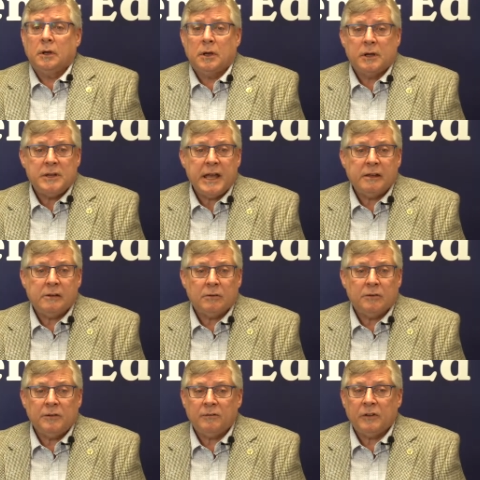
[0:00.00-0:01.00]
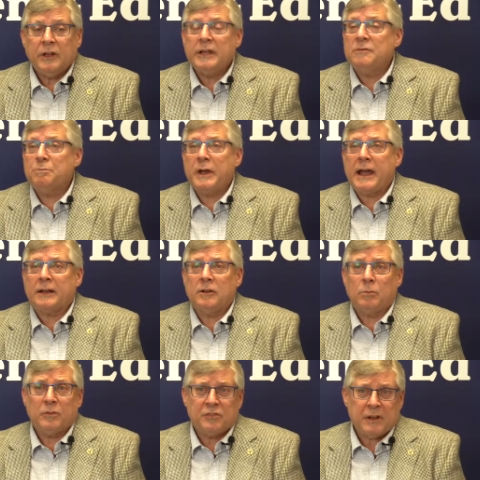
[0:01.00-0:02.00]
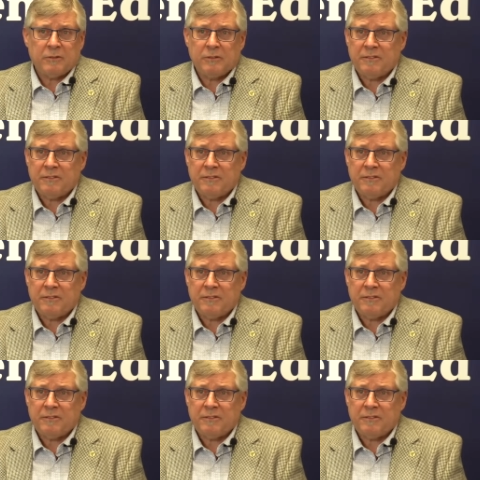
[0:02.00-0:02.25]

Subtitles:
negatively impacted almost every